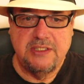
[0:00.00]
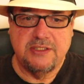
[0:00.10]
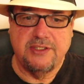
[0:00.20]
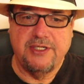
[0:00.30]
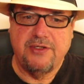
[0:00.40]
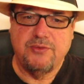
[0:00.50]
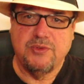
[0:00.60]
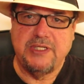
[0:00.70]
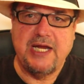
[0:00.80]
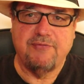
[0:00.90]
So they don't
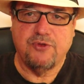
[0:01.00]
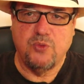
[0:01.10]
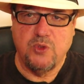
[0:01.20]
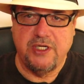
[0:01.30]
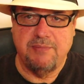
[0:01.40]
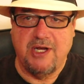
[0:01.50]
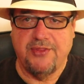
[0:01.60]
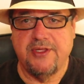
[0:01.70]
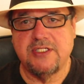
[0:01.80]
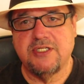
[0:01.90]
really have to worry
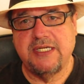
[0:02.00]
about things.